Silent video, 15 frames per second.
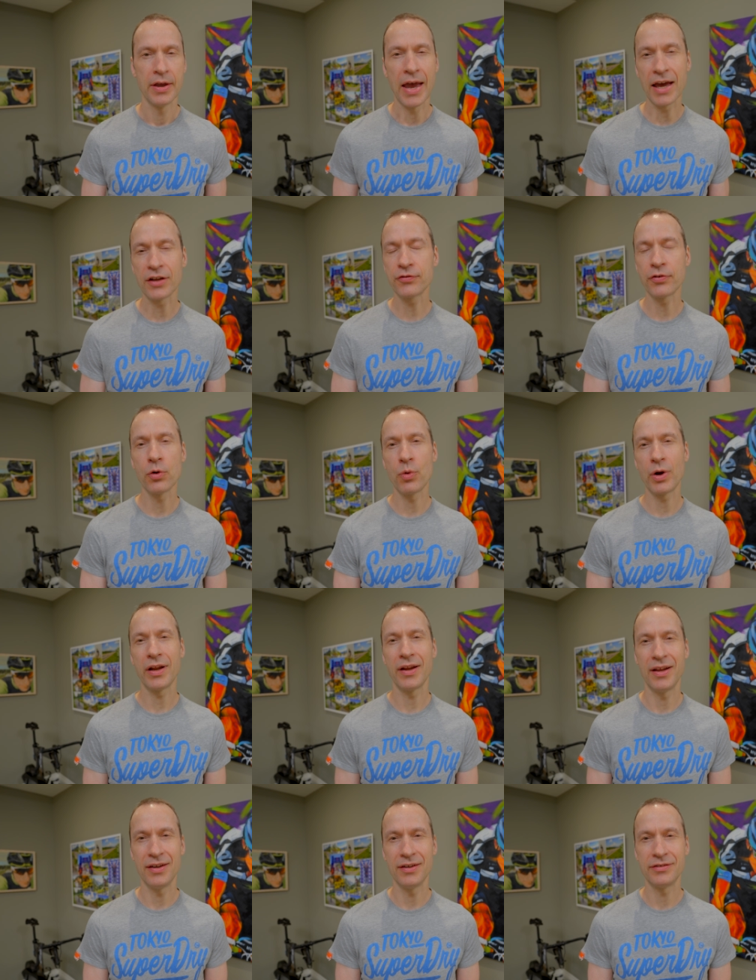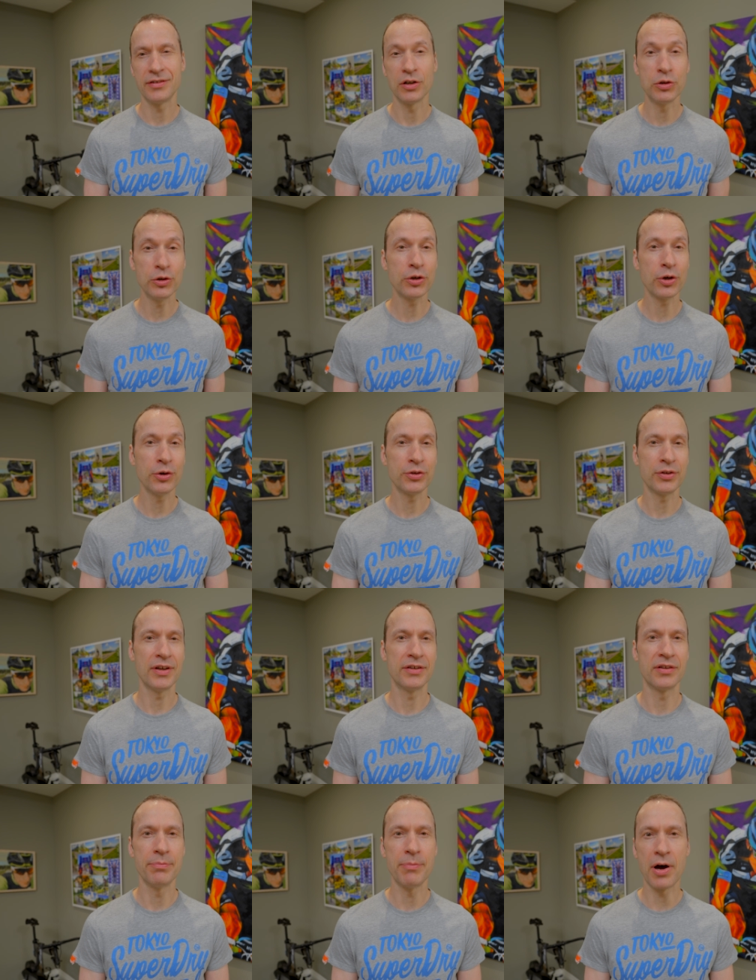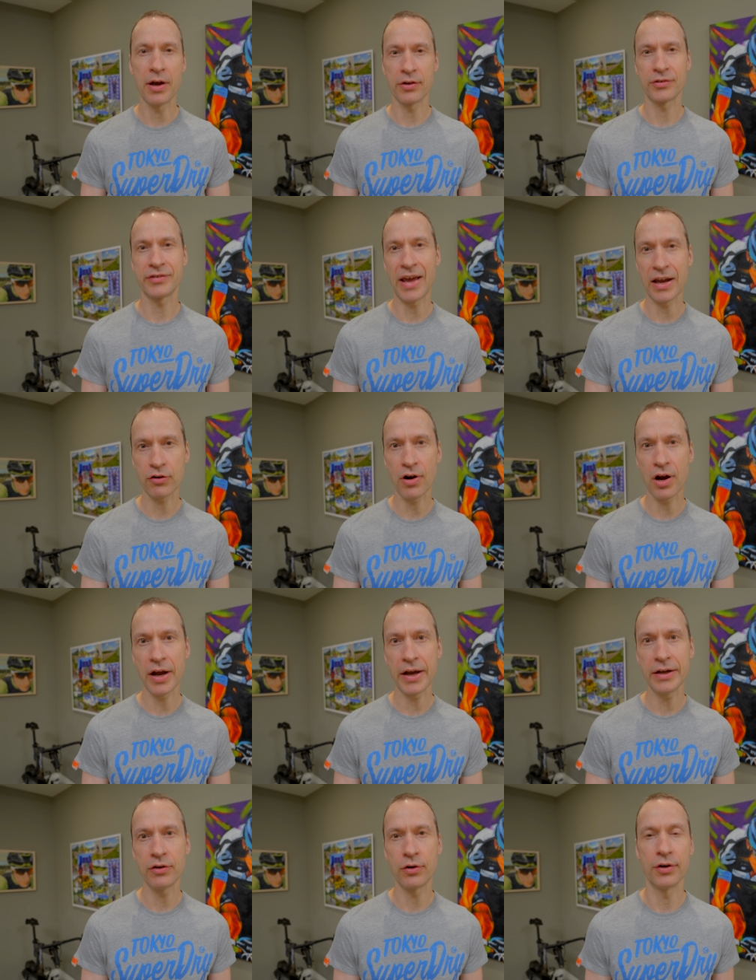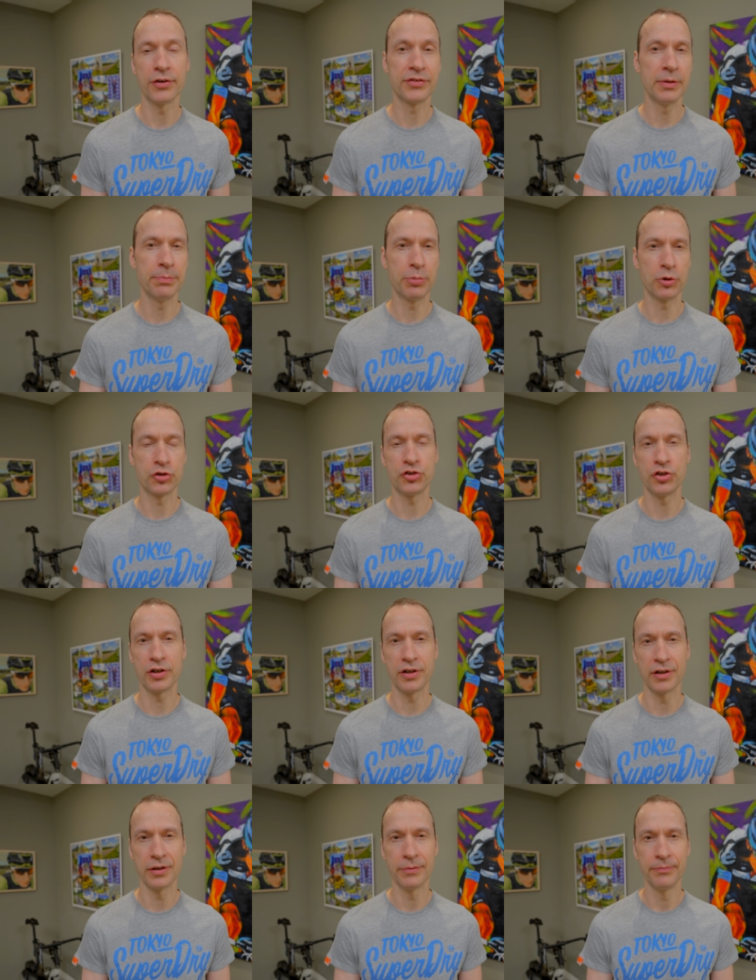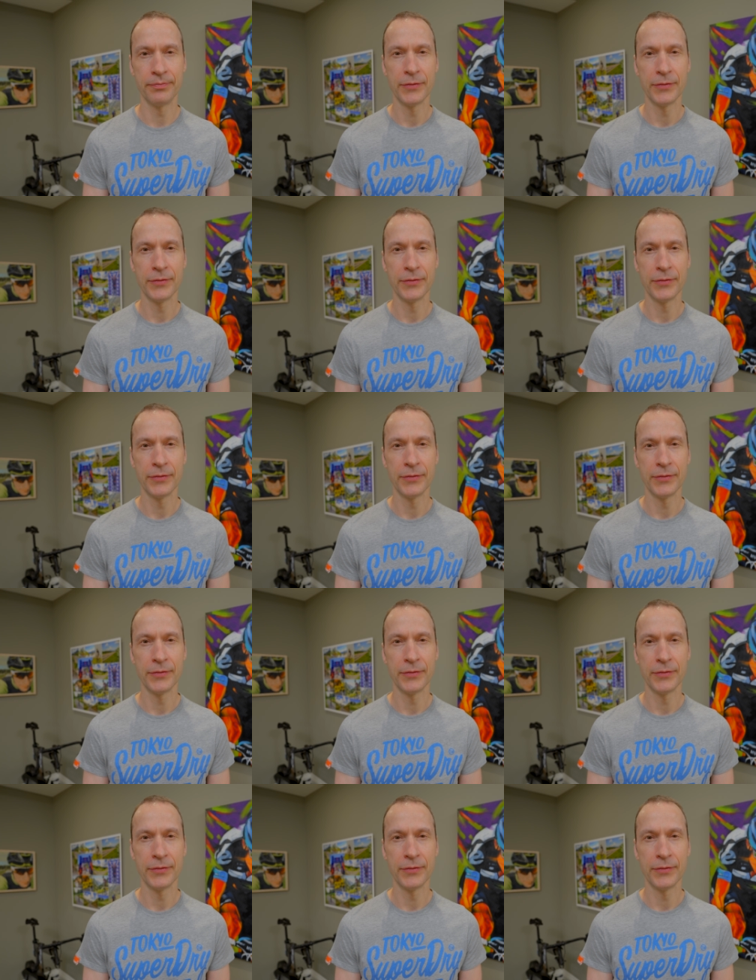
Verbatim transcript: As for what it is, glucose is a monosaccharide or simple sugar.